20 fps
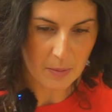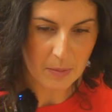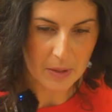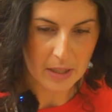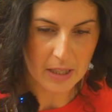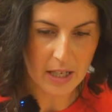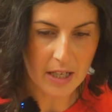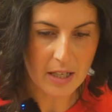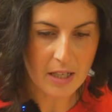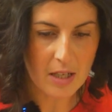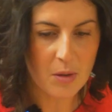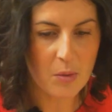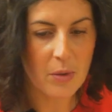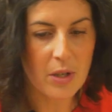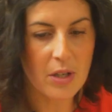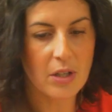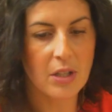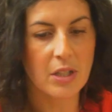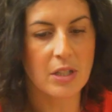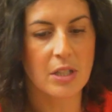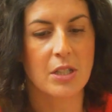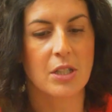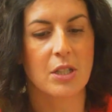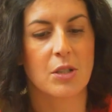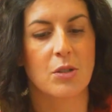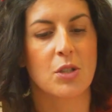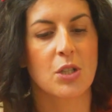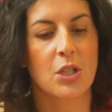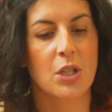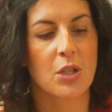again, we are going to do
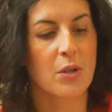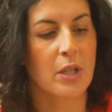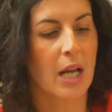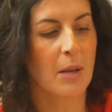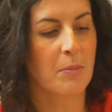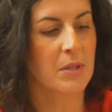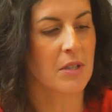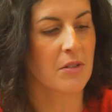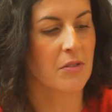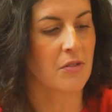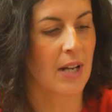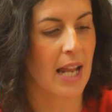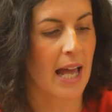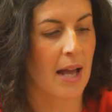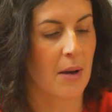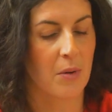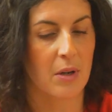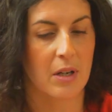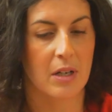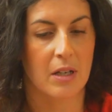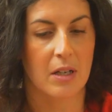2 cups of flour.